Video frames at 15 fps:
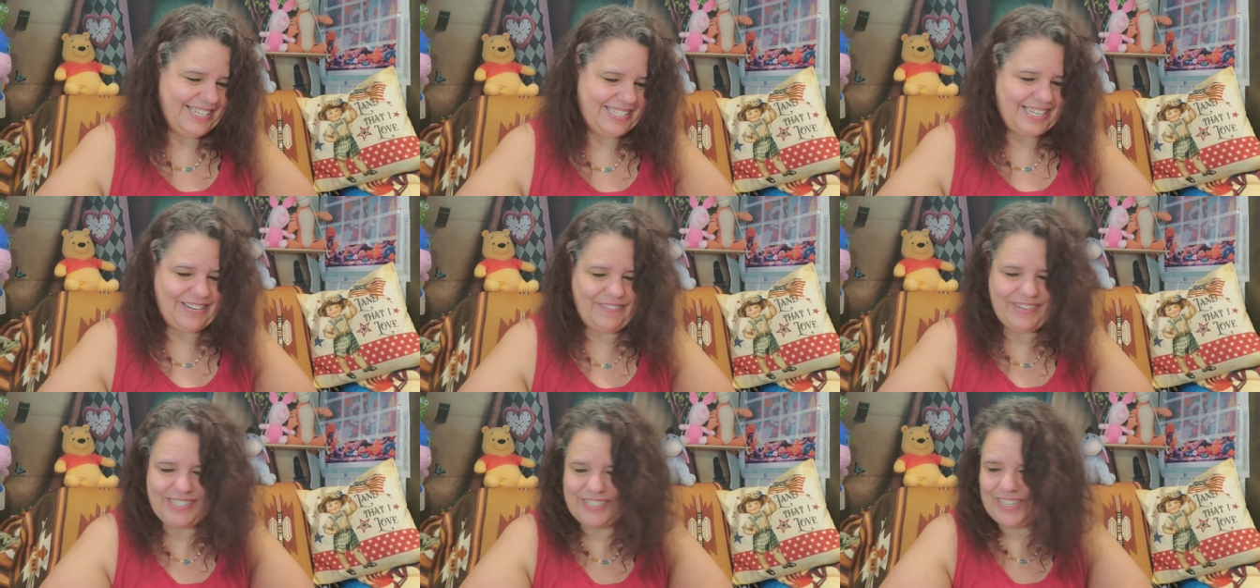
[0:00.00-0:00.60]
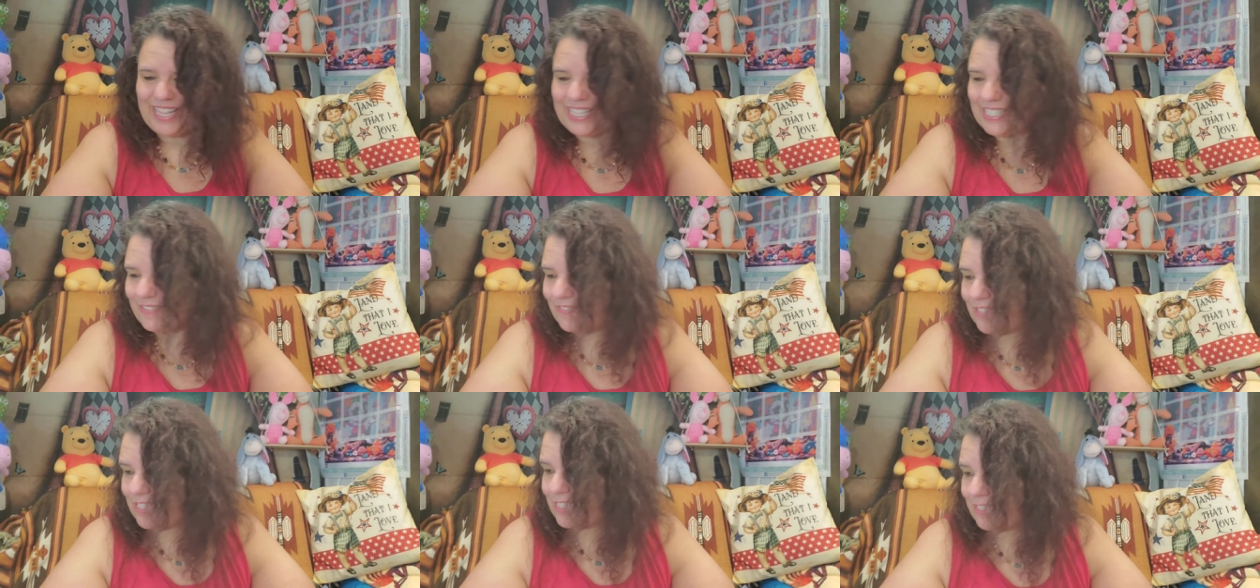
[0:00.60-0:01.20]
So anyway, so that's the
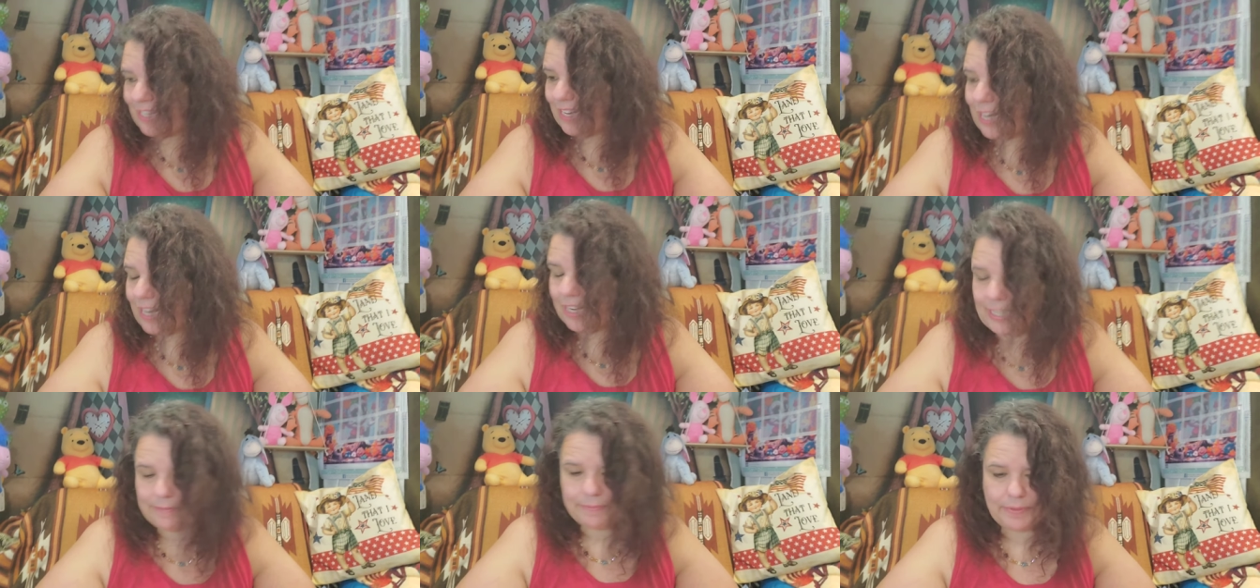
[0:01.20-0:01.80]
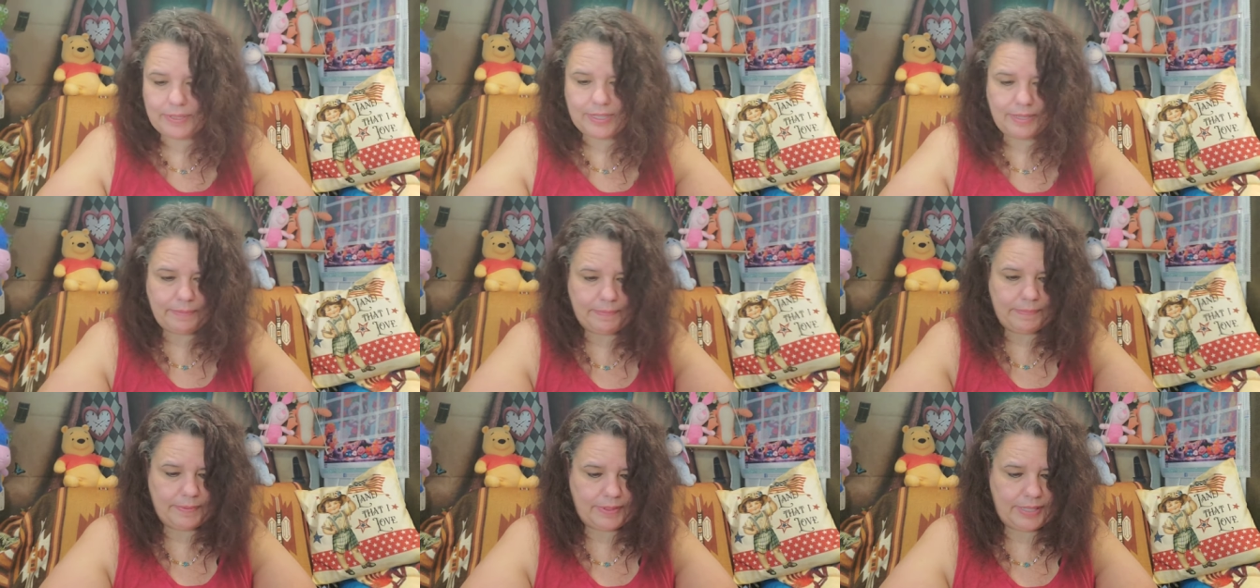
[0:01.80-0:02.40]
first done. I'm going to pull up
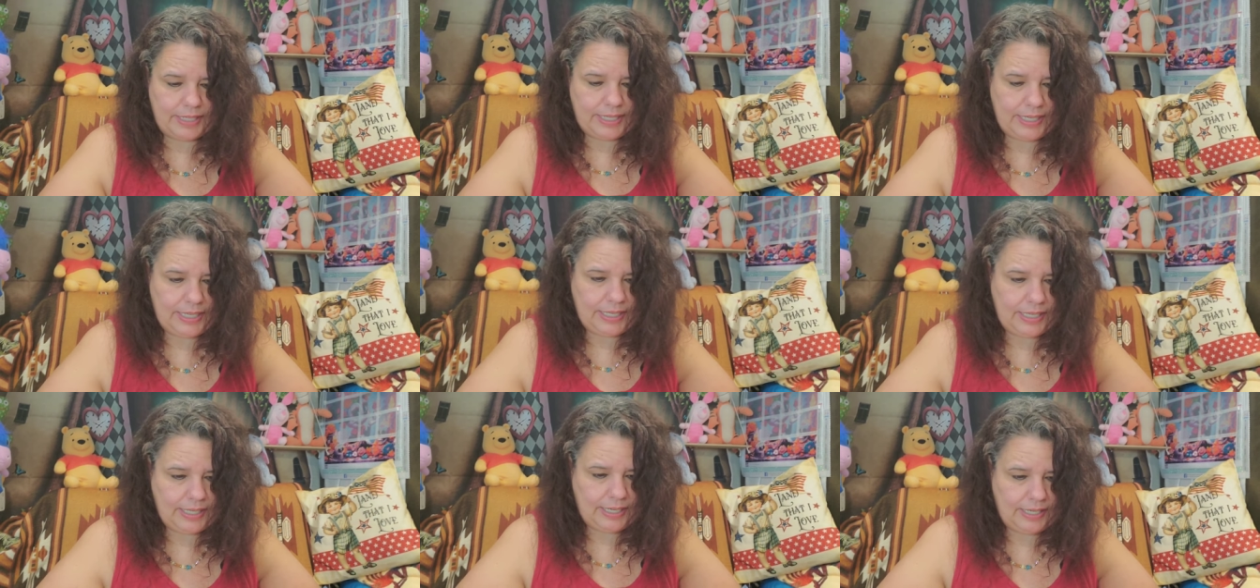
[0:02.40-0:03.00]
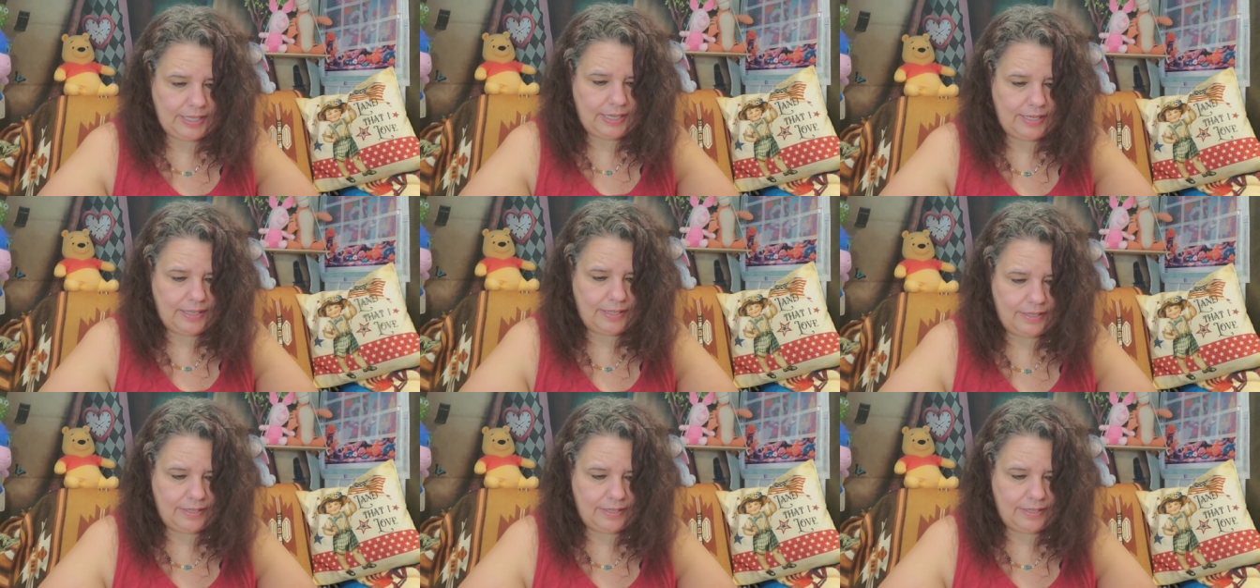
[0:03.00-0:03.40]
the